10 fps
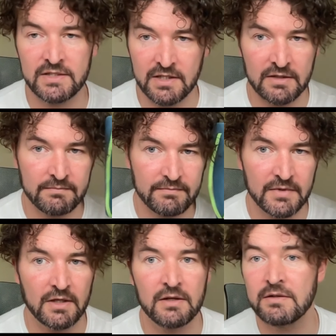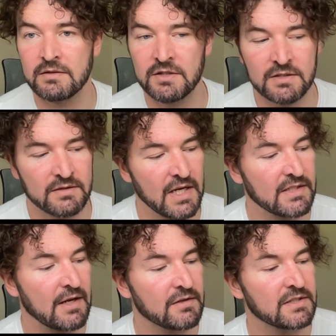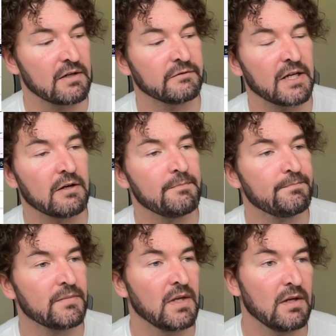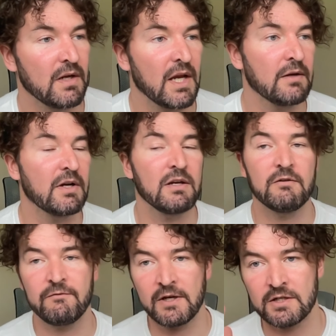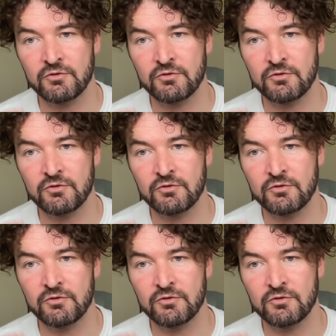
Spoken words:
So you know, it just takes out the self-doubt. Anyway, fingers